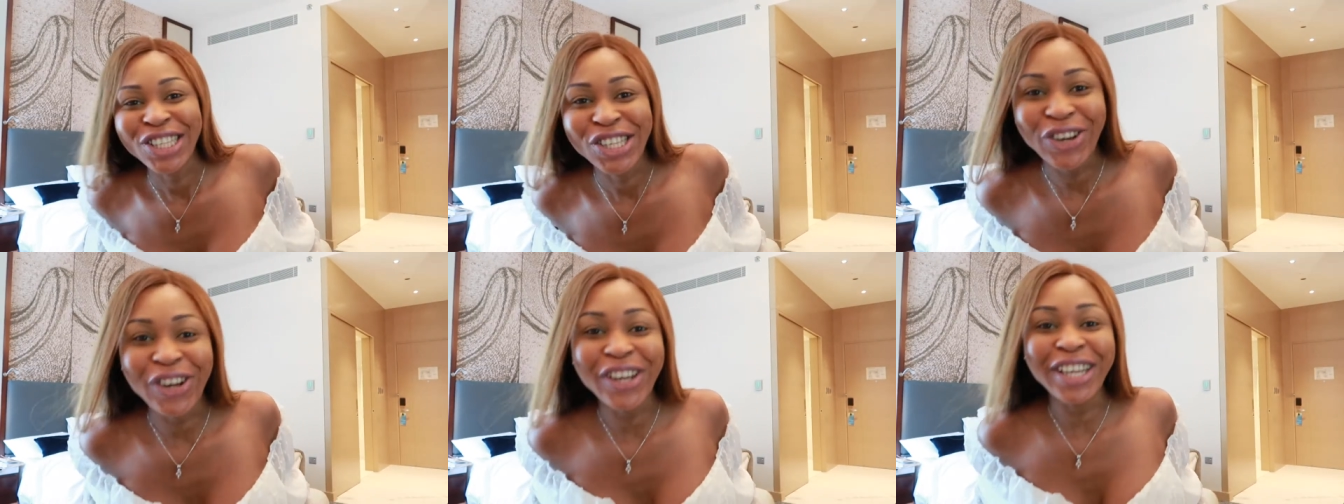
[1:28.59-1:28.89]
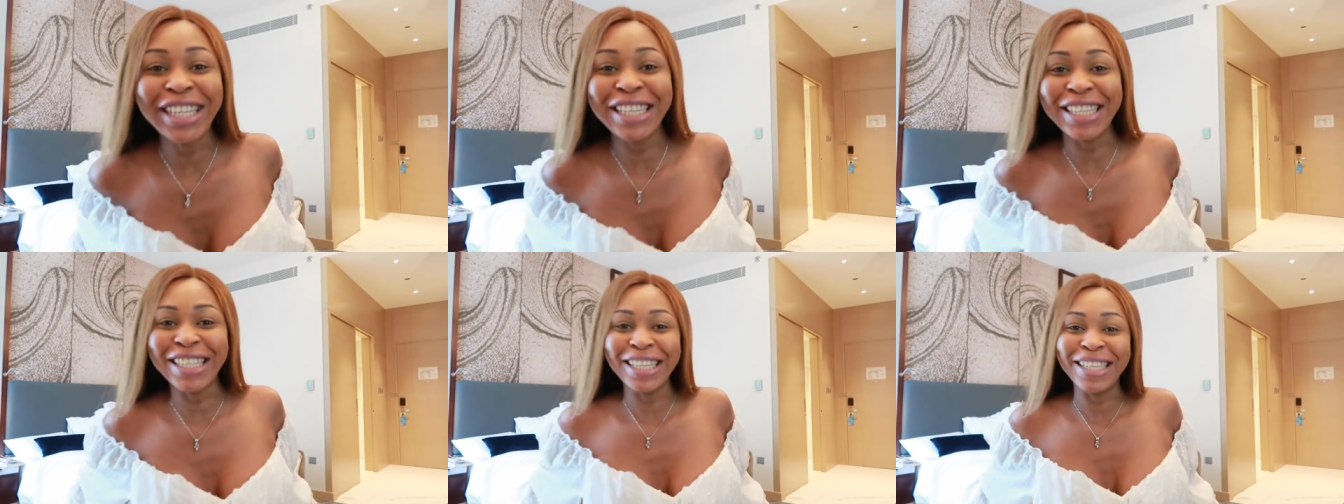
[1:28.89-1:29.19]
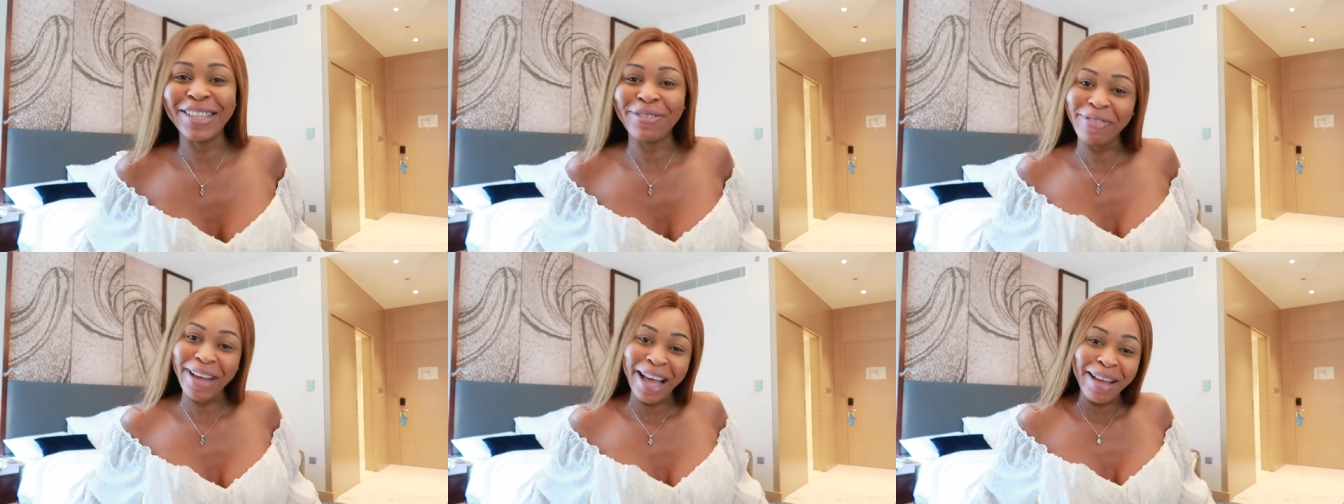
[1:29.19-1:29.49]
join
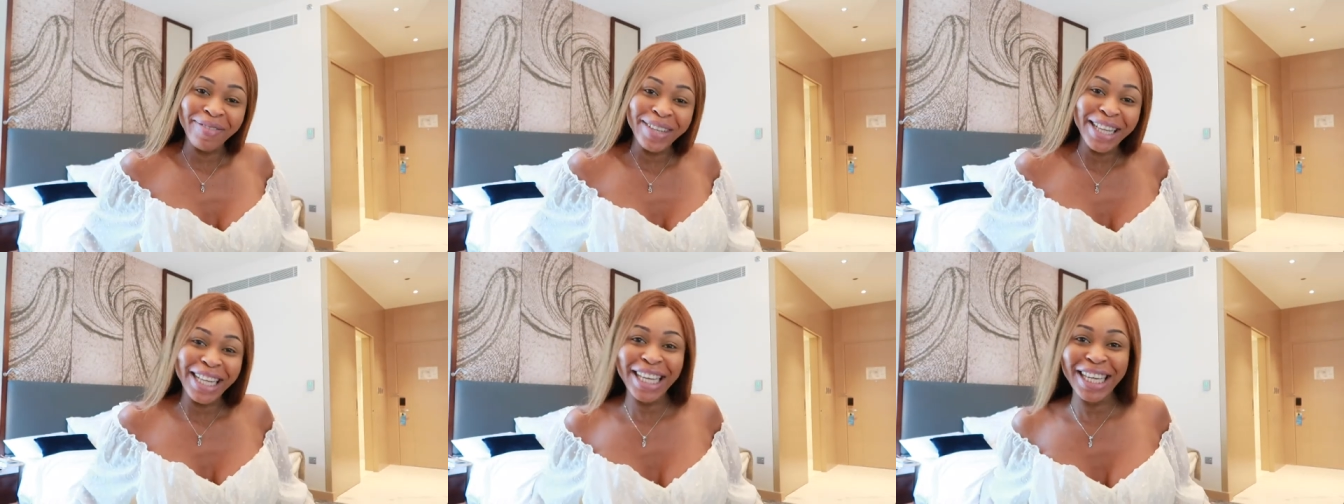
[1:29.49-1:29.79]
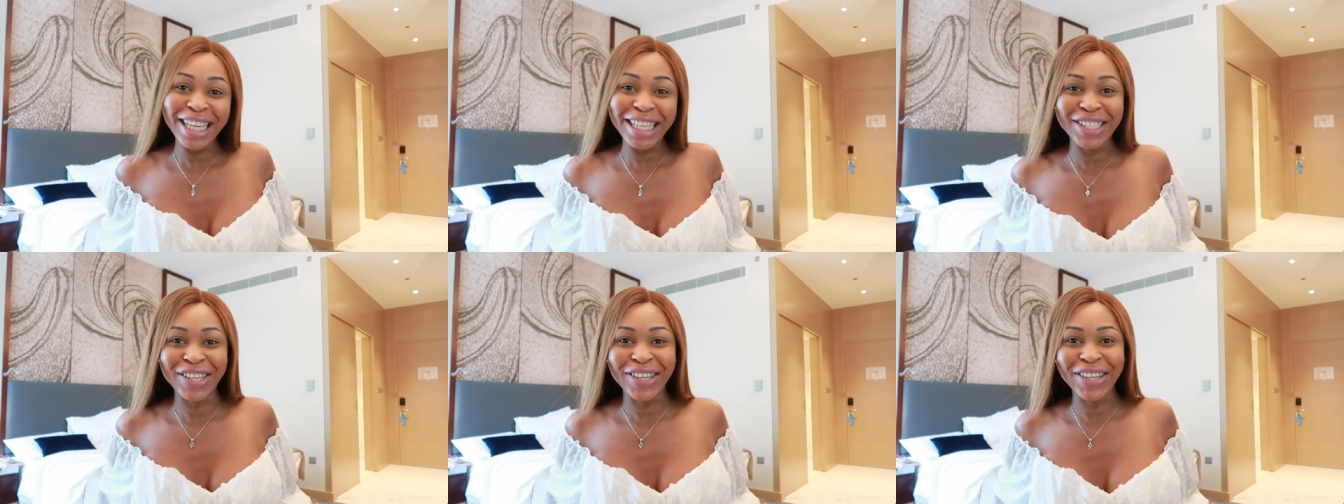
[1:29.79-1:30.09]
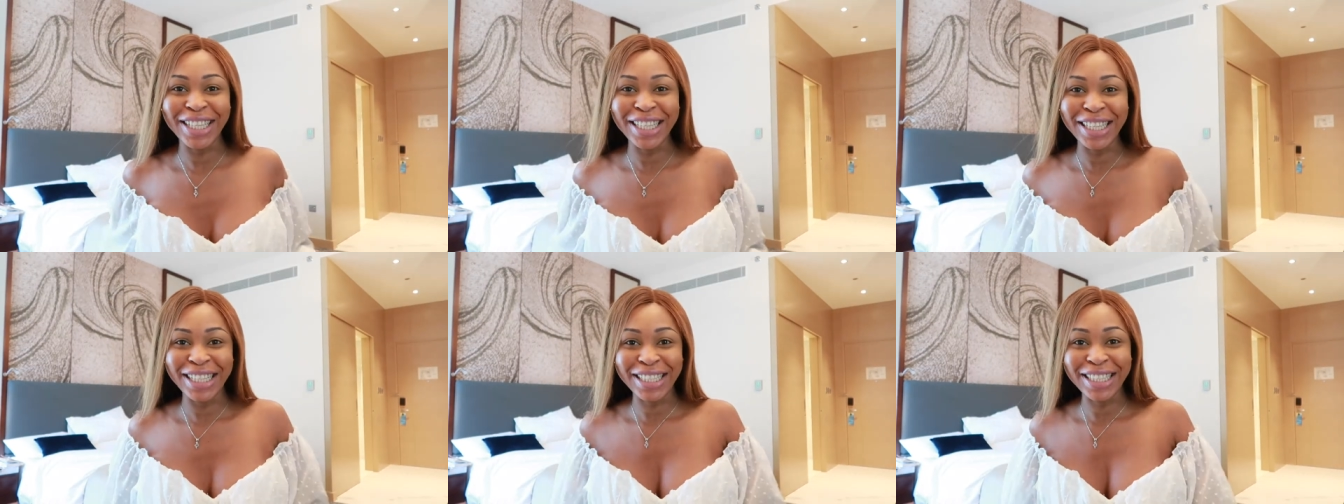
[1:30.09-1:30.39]
the family
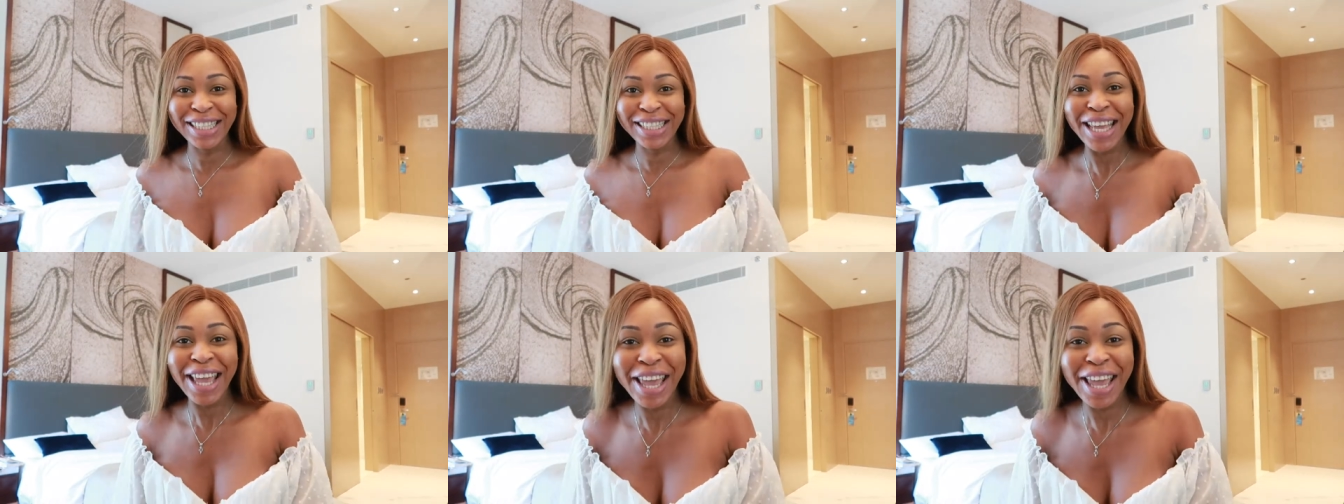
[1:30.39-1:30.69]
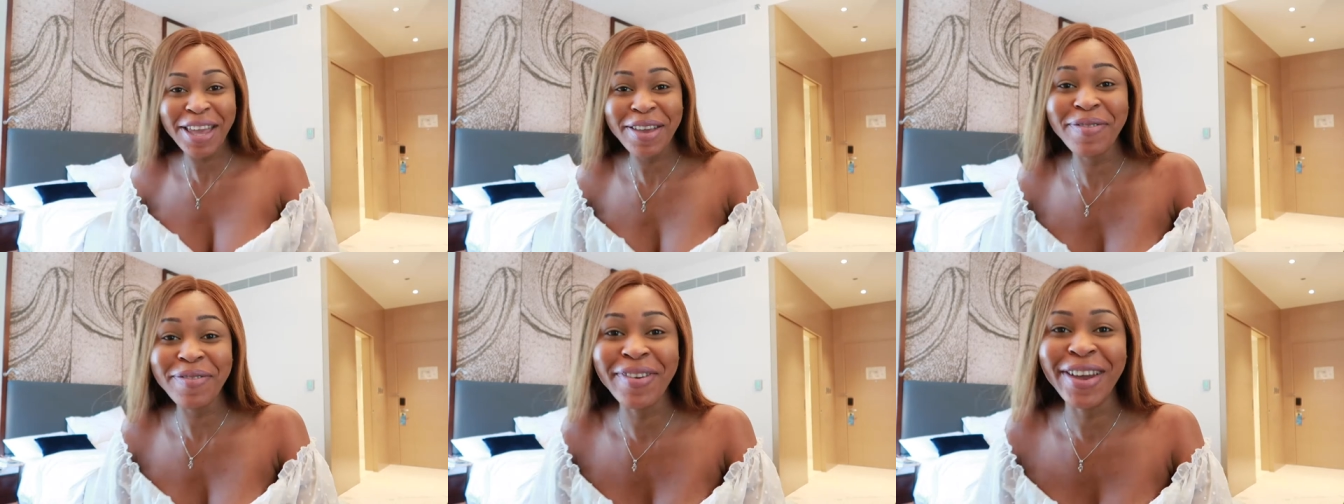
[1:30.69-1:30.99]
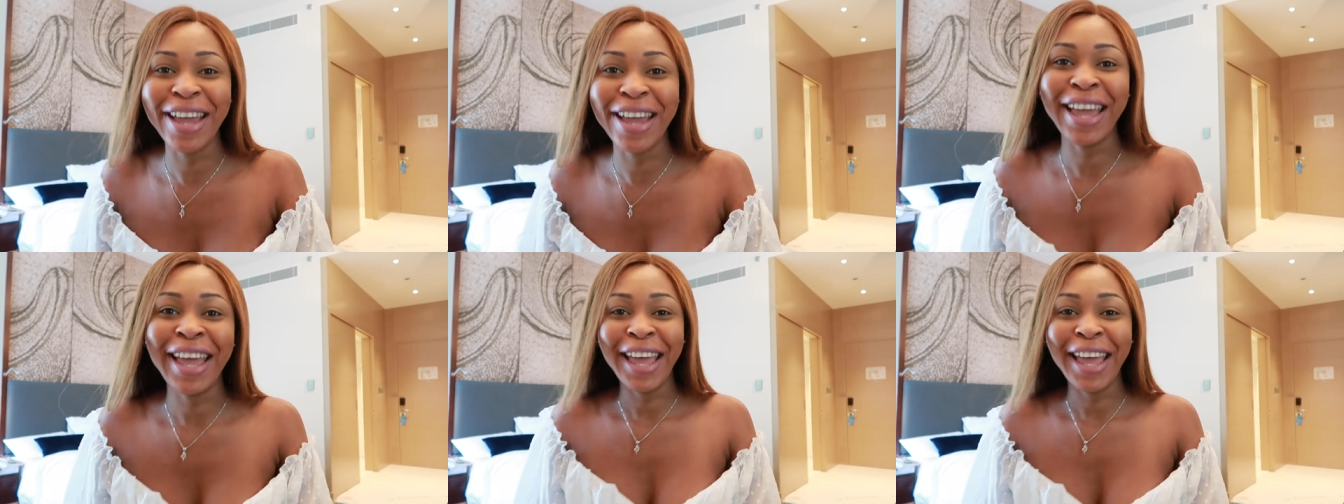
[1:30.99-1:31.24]
join the team